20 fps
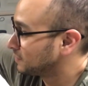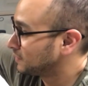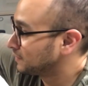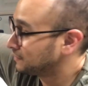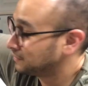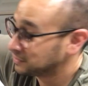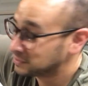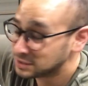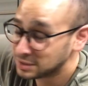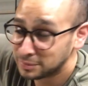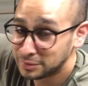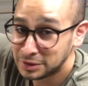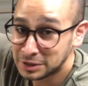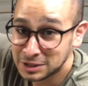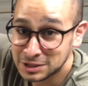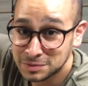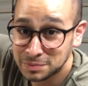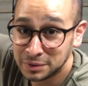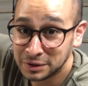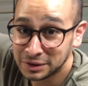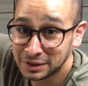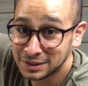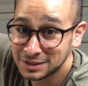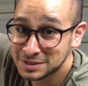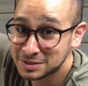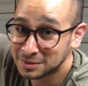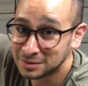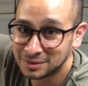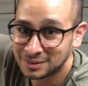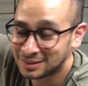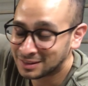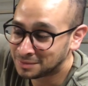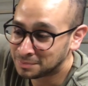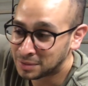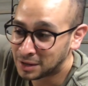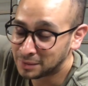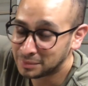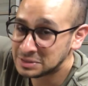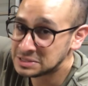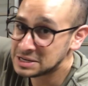for someone experienced, it'd
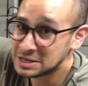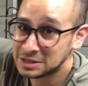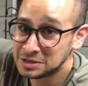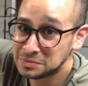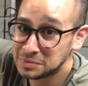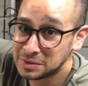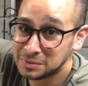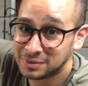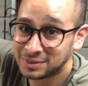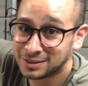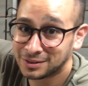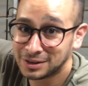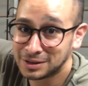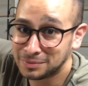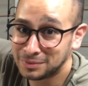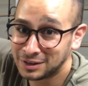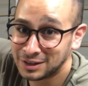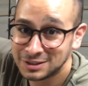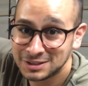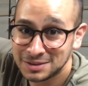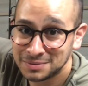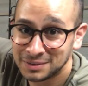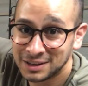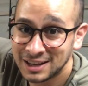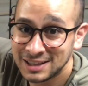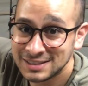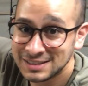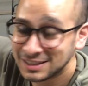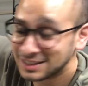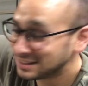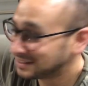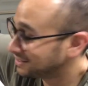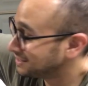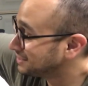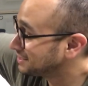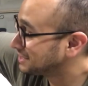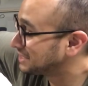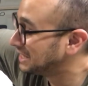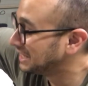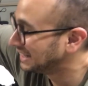probably take you maybe 30 minutes, I'm guessing.
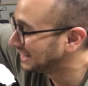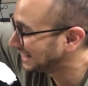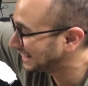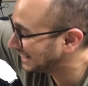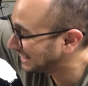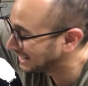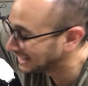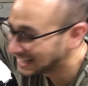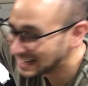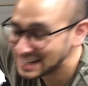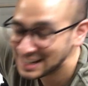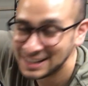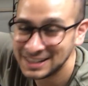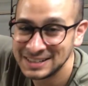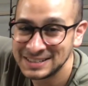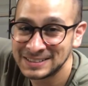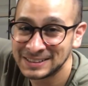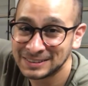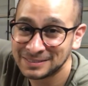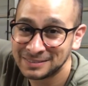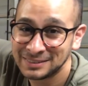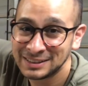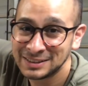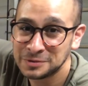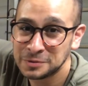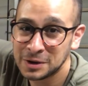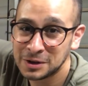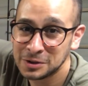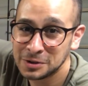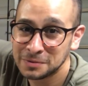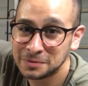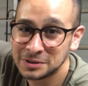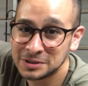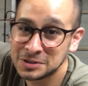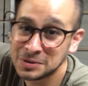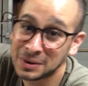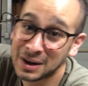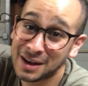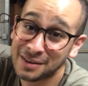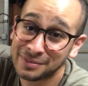This took me well over
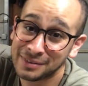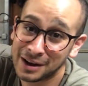2.5